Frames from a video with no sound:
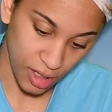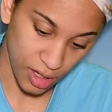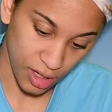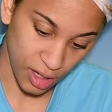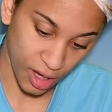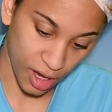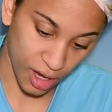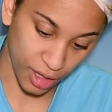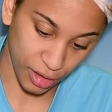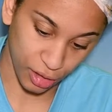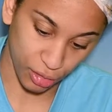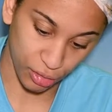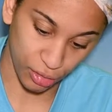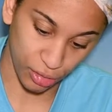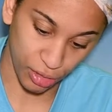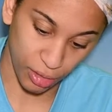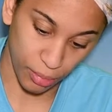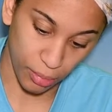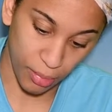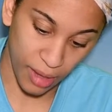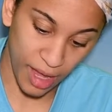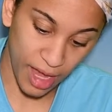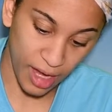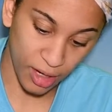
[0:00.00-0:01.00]
either the
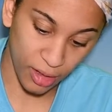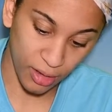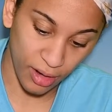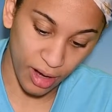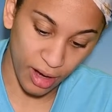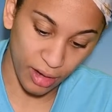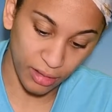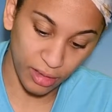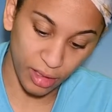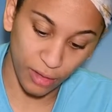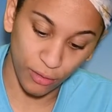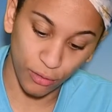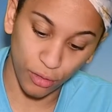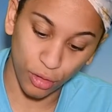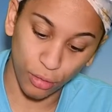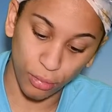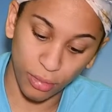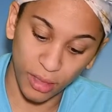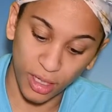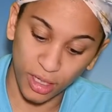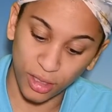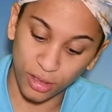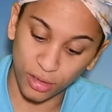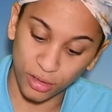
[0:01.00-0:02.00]
background of your
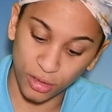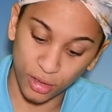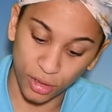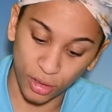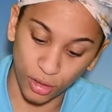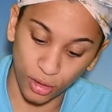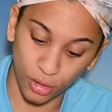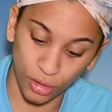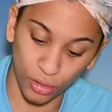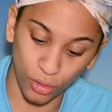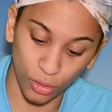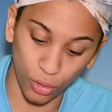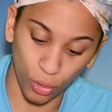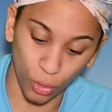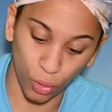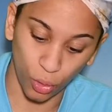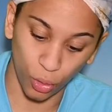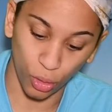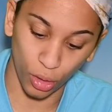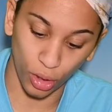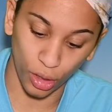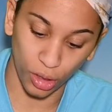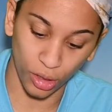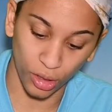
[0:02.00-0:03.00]
picture
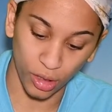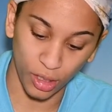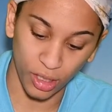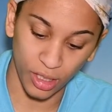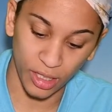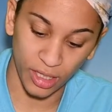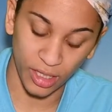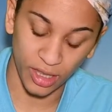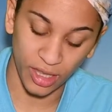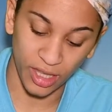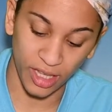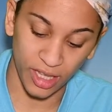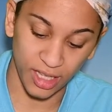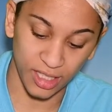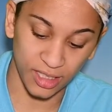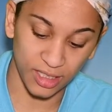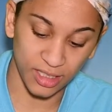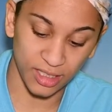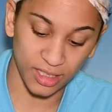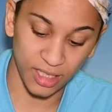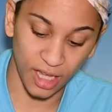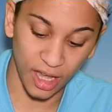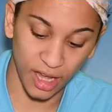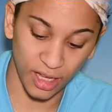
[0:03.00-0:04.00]
or the
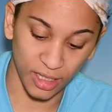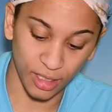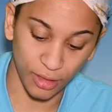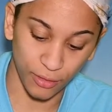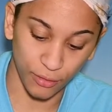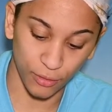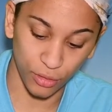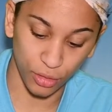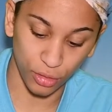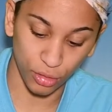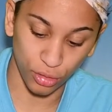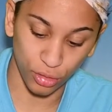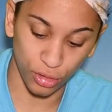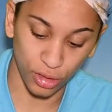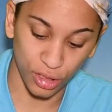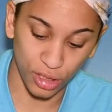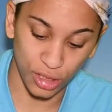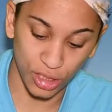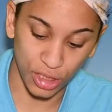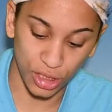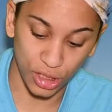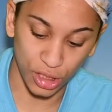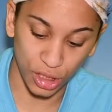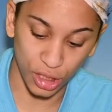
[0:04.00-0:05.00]
inside of your
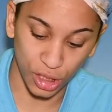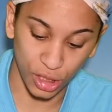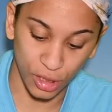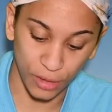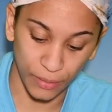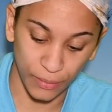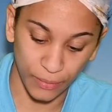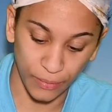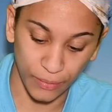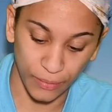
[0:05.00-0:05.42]
creature